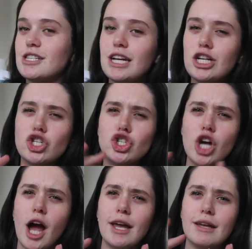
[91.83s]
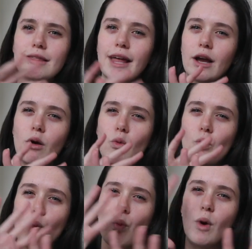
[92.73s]
a giant like
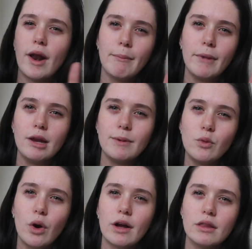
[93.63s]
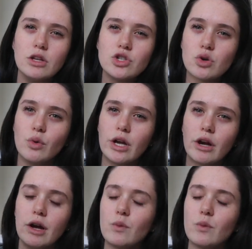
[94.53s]
what I'm gonna be wearing this school year,